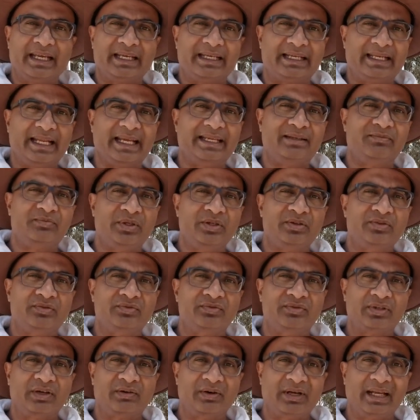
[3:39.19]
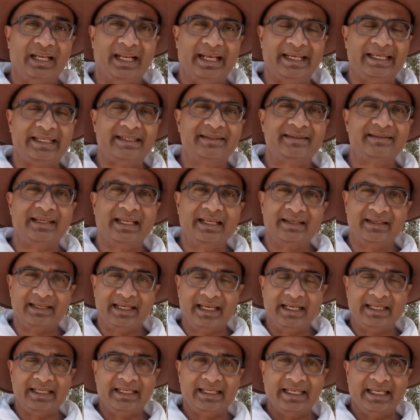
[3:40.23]
At night we use our lights,
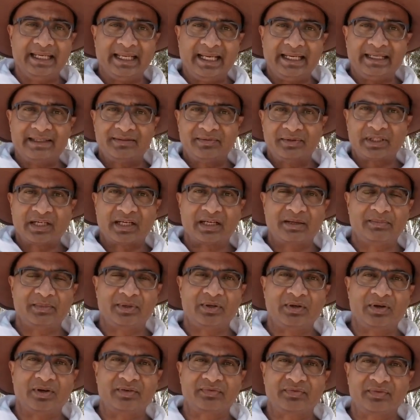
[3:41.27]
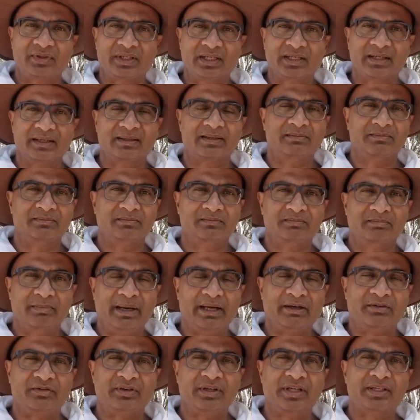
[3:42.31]
LED lights, which are coming off the
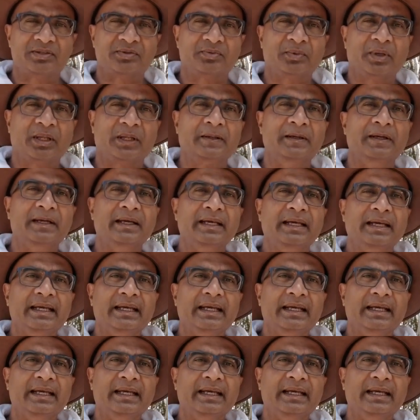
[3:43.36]
battery as well.